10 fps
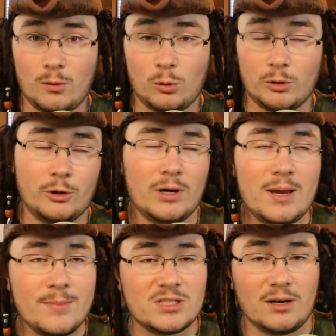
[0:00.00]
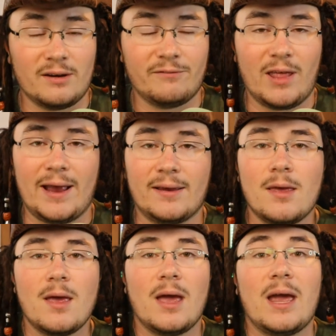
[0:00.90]
or your emissary flag,
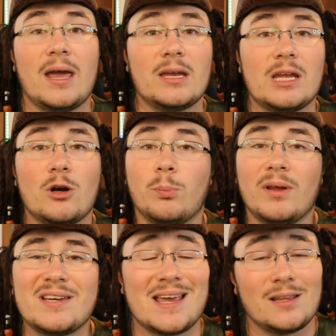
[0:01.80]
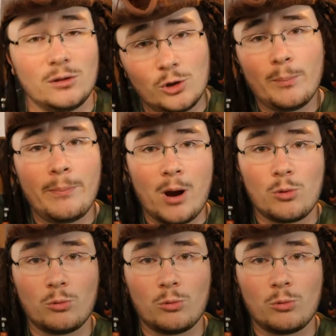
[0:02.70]
and it'll place a little boat